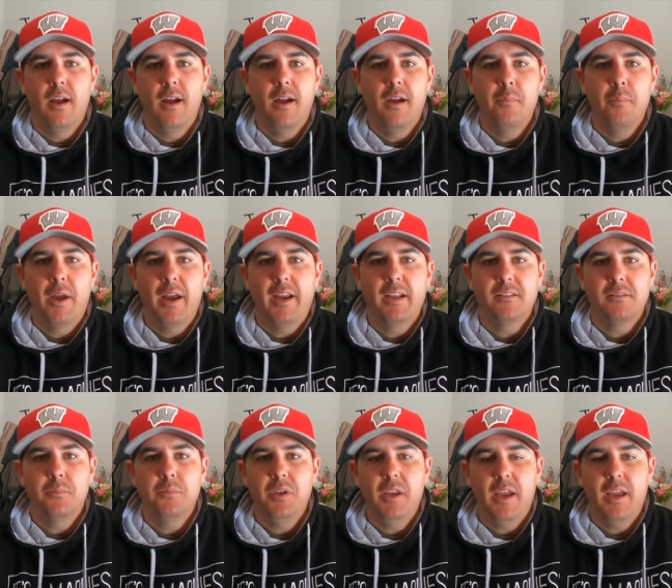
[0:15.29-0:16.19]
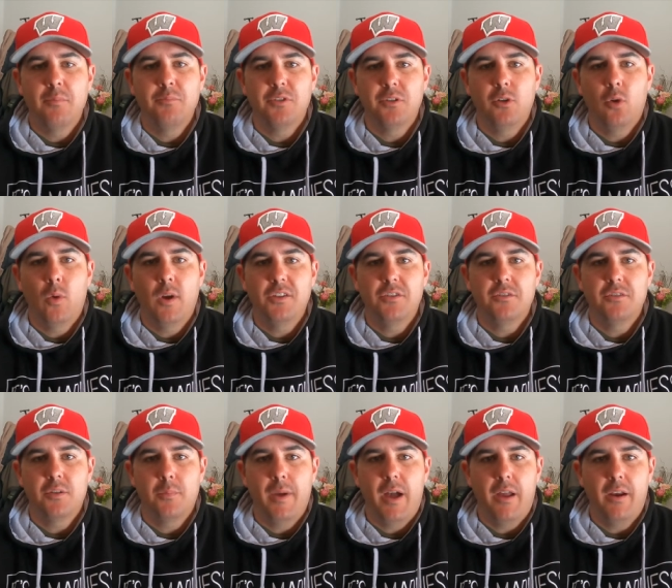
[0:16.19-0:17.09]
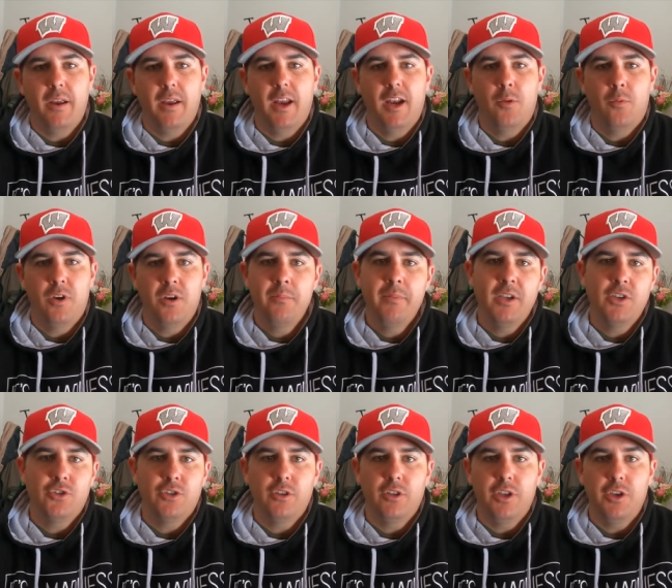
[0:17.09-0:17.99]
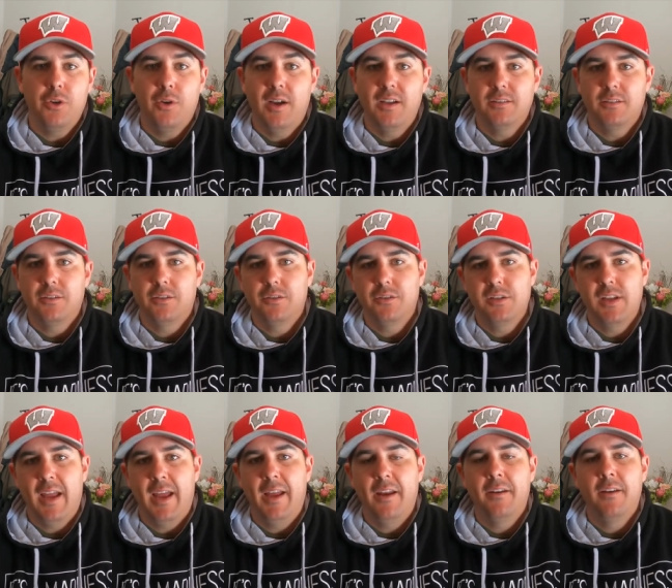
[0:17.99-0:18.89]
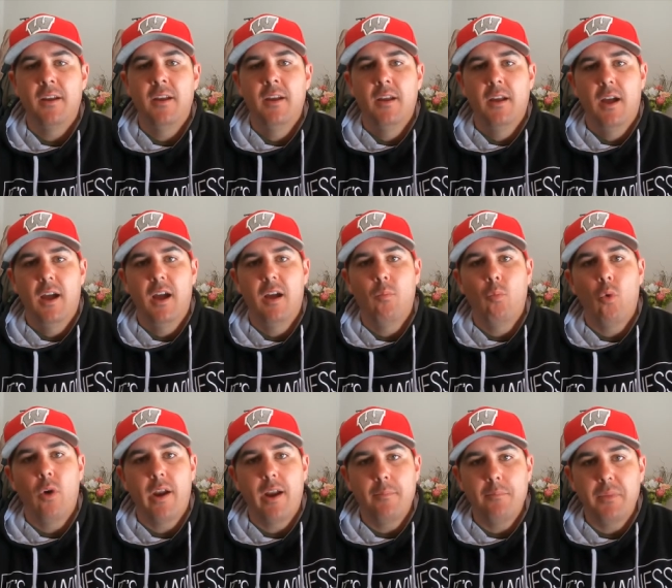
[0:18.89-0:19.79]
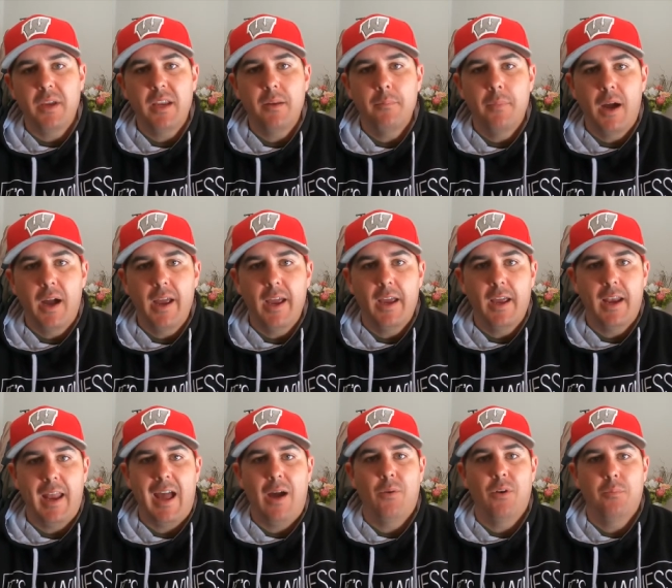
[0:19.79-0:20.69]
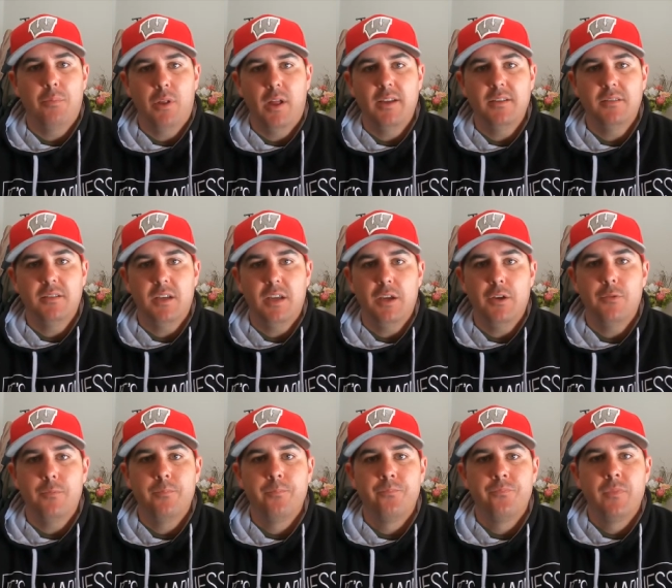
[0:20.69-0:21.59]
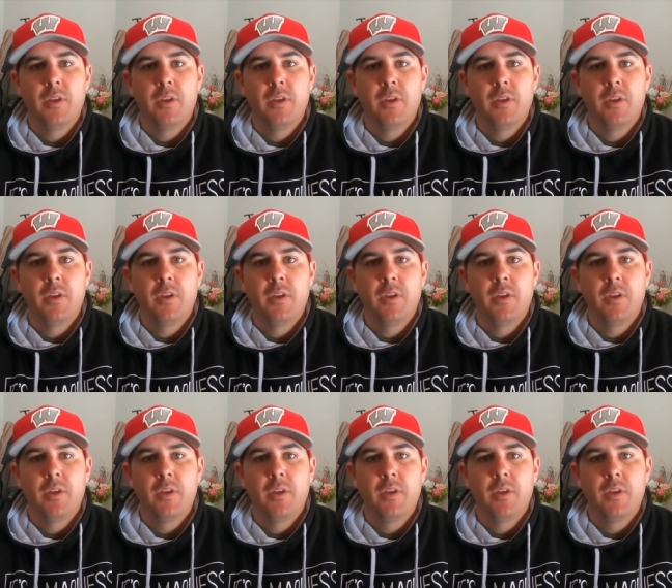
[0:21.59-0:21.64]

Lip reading: I get some DMs and questions about it, and I want to make sure that you guys understand what I mean by it and how it applies to you.